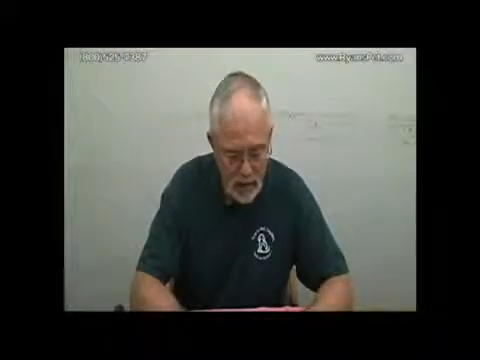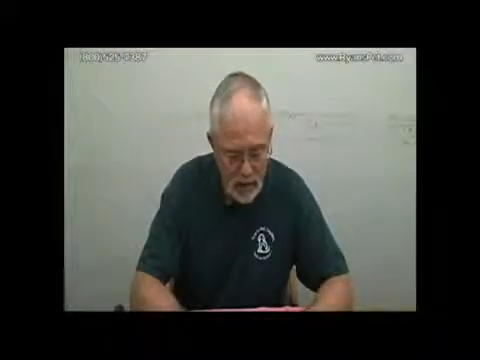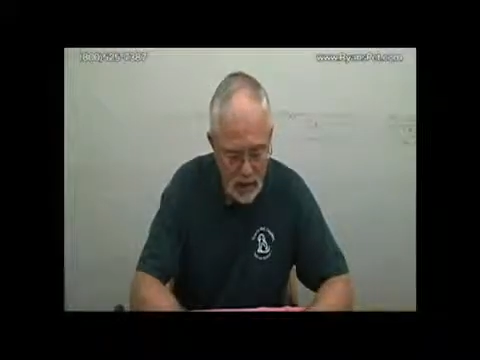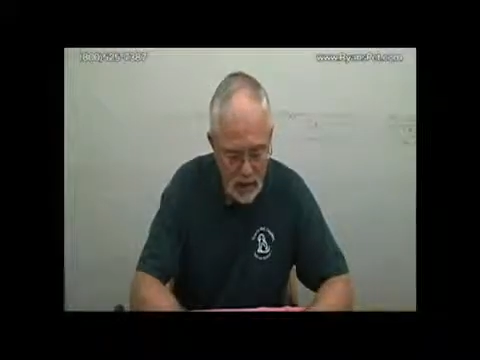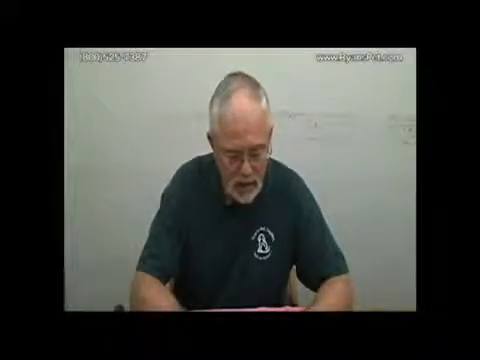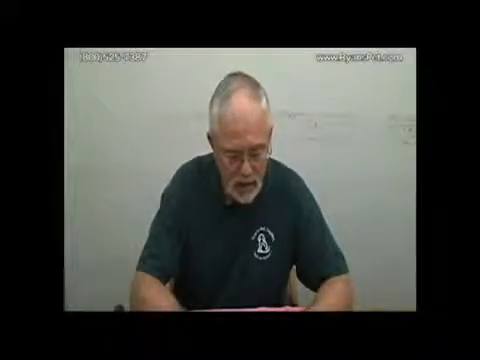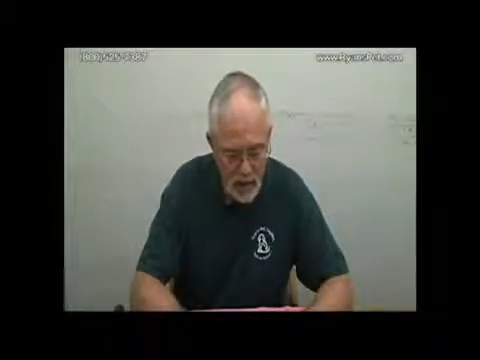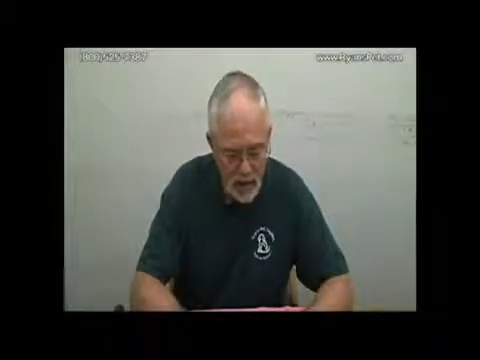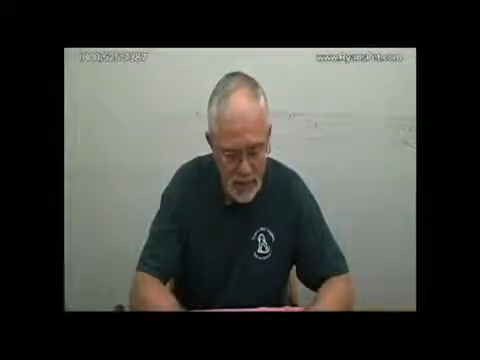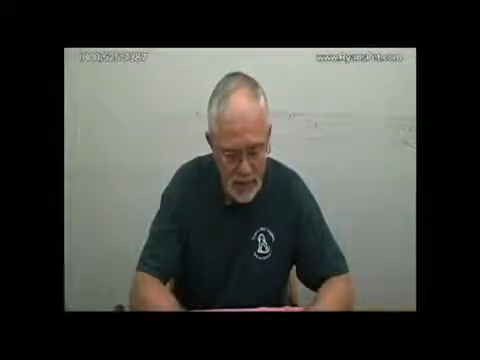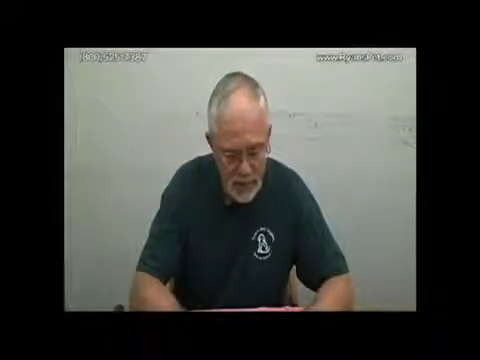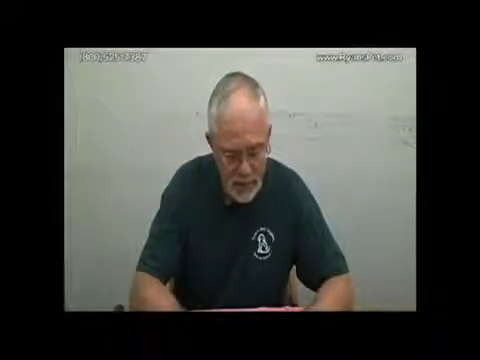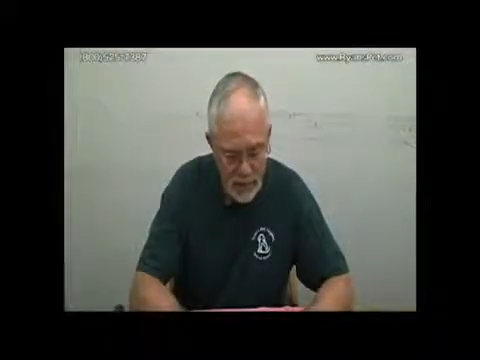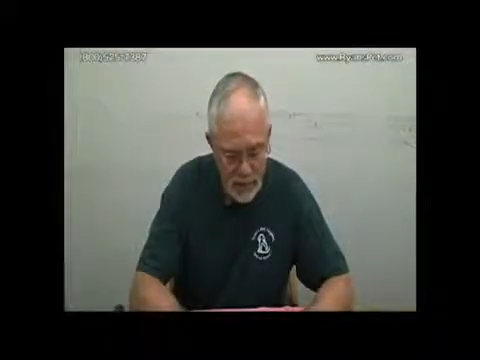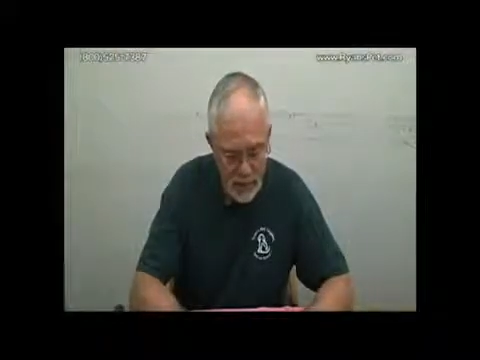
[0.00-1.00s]

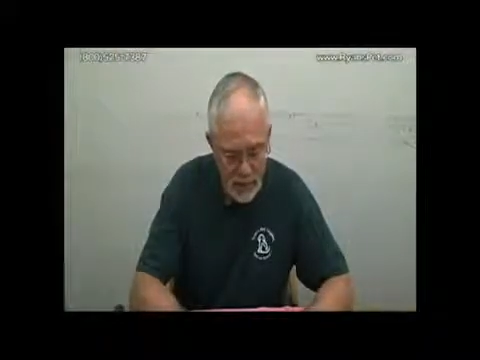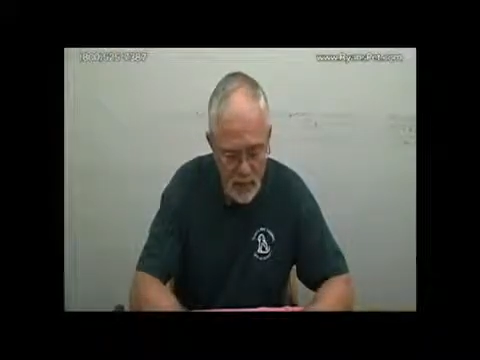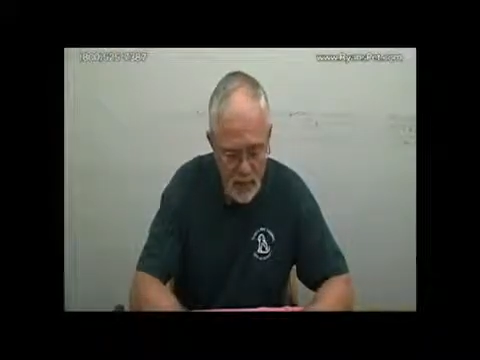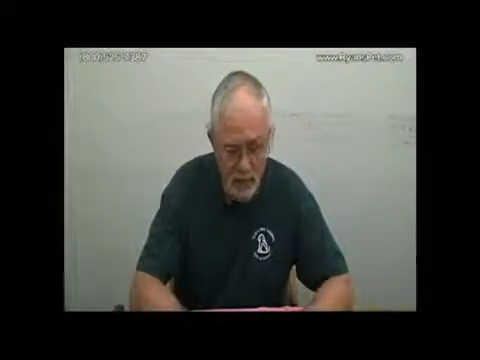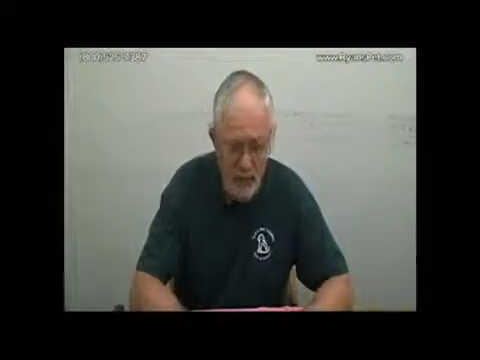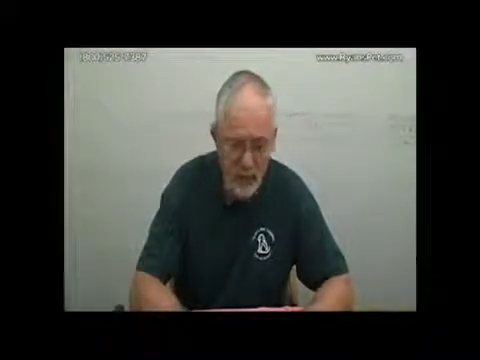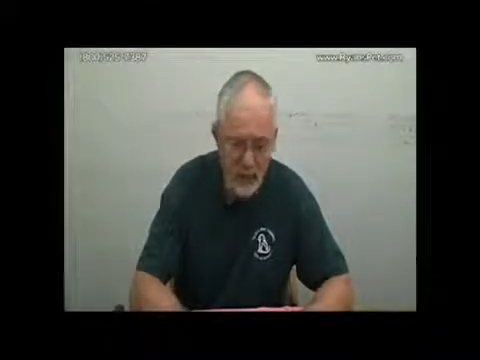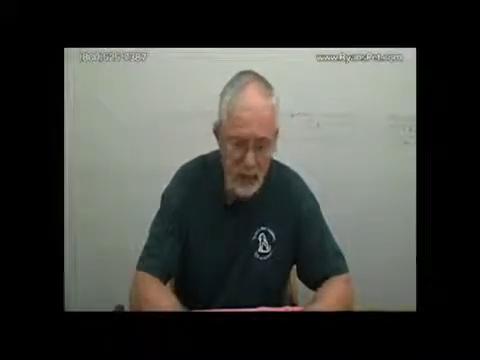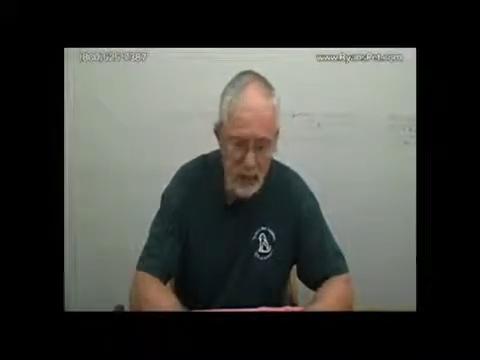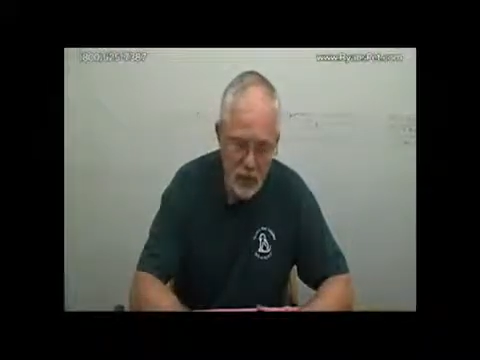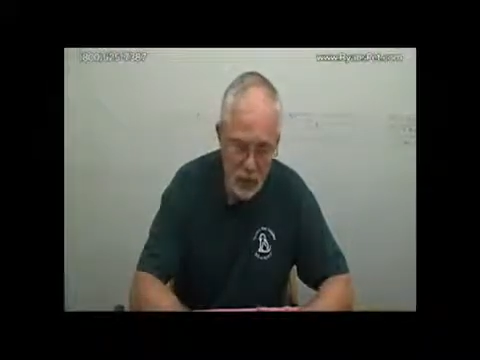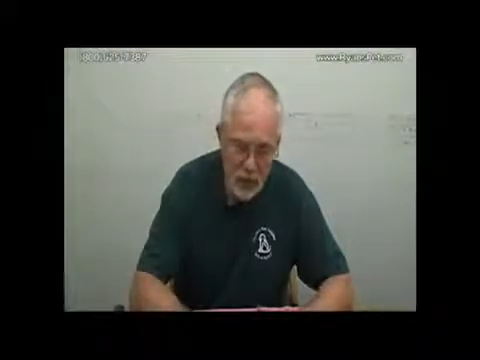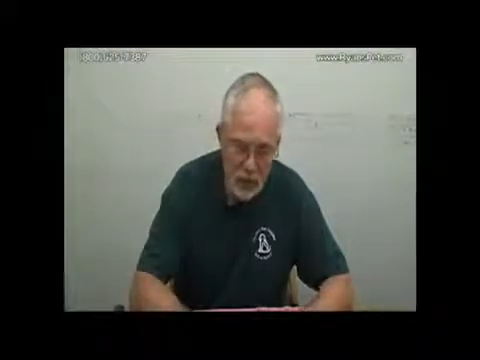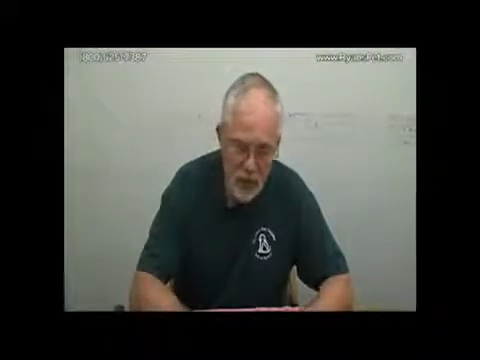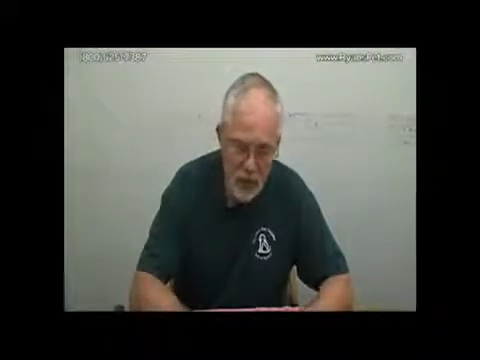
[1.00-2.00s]
My wife
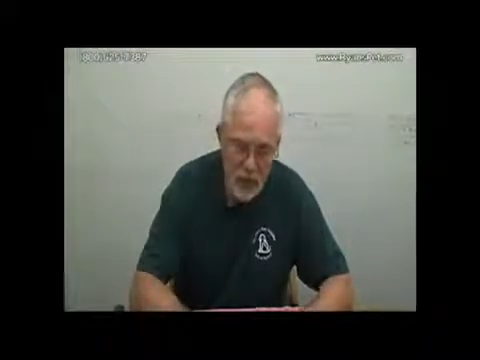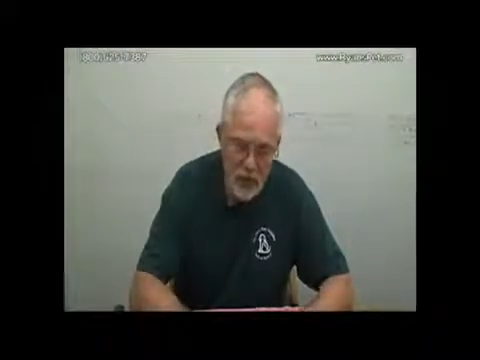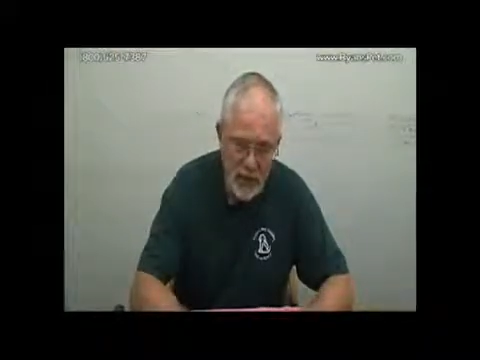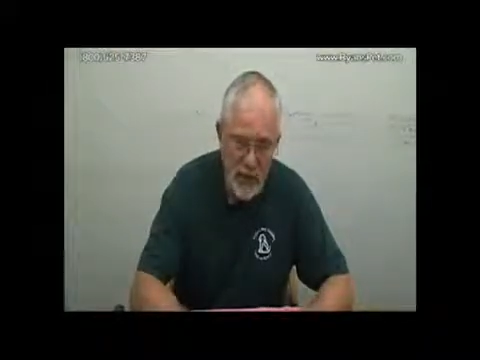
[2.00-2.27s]
in her shop,